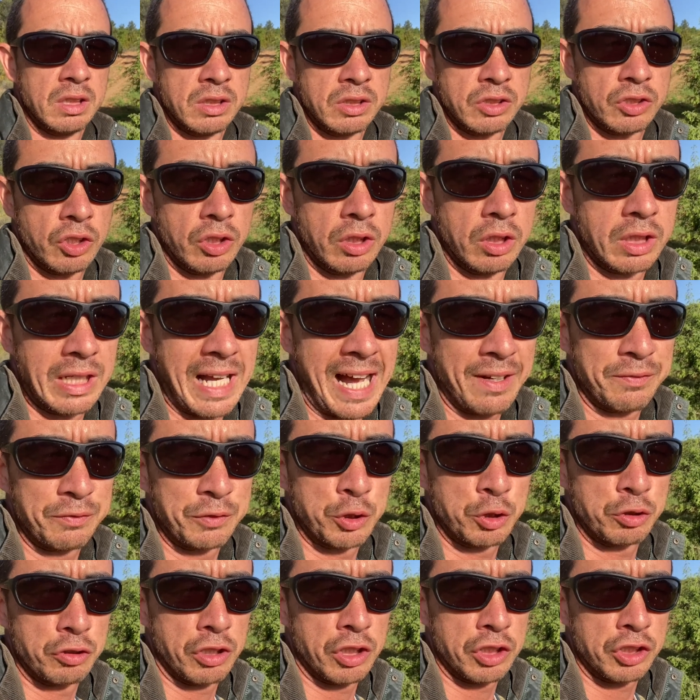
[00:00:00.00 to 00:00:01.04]
to look
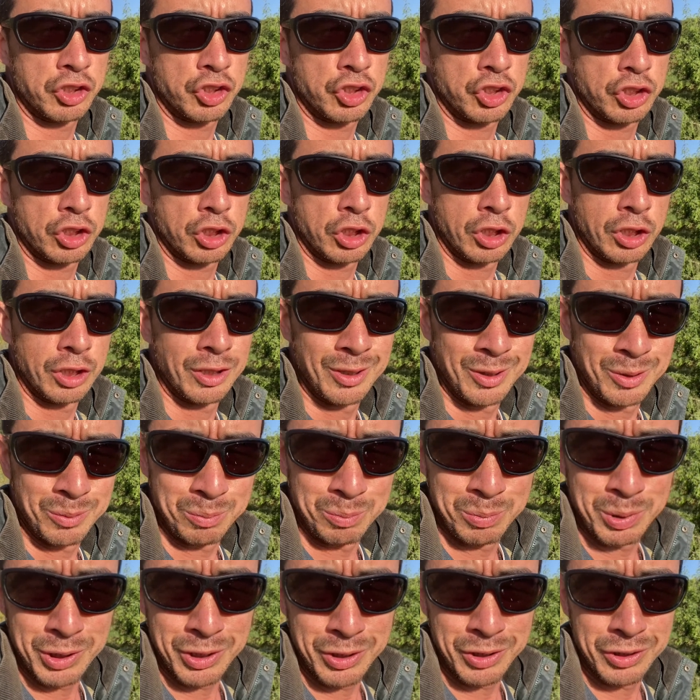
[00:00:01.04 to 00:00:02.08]
after us
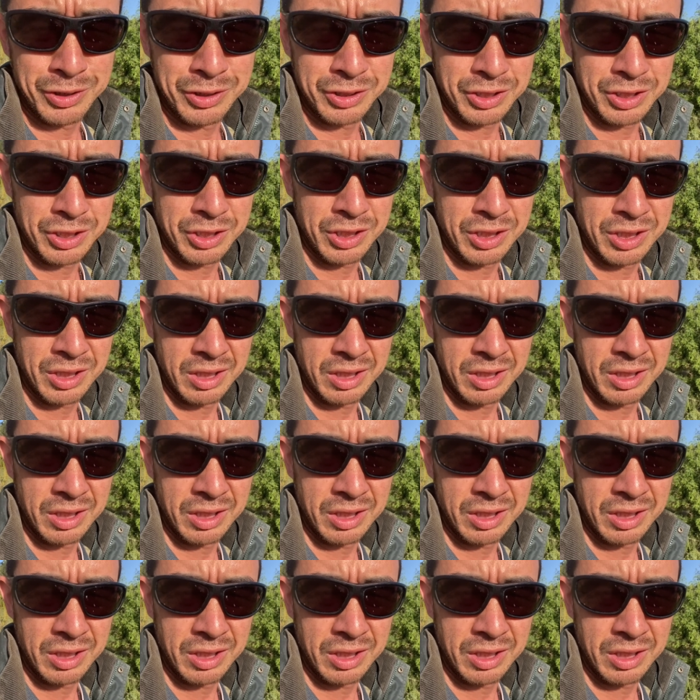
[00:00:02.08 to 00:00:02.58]
because